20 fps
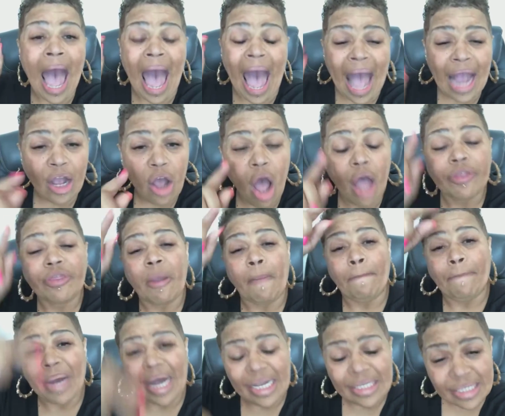I caught the
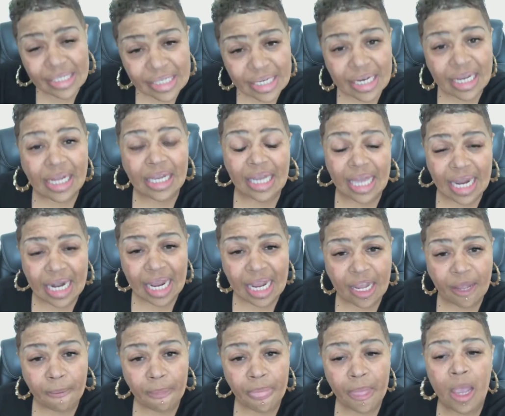bus to the
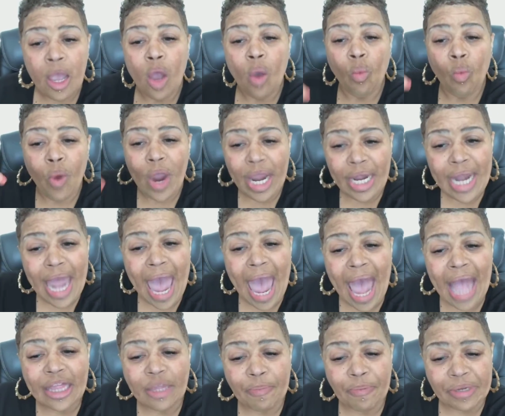clinic, went and
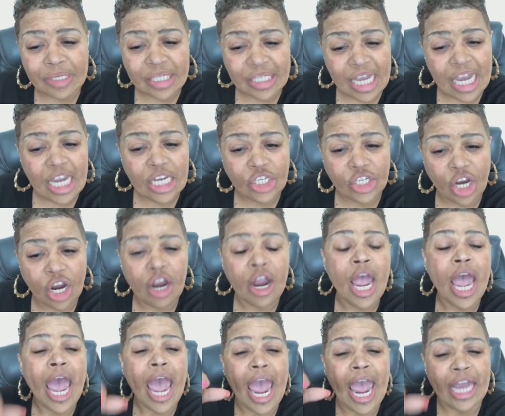had the procedure,
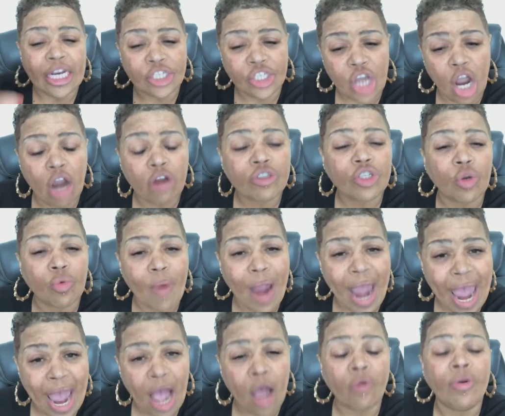and turned
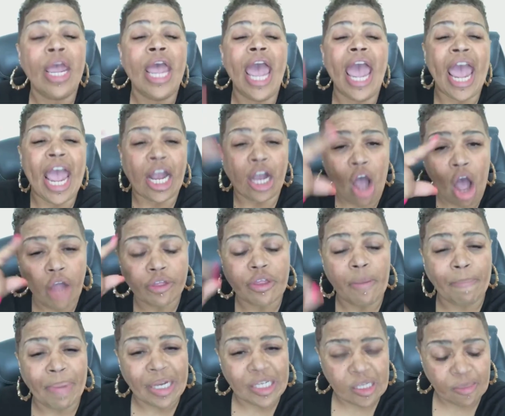around and caught
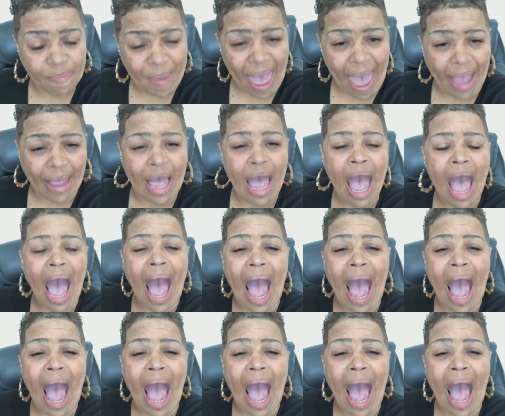the bus back.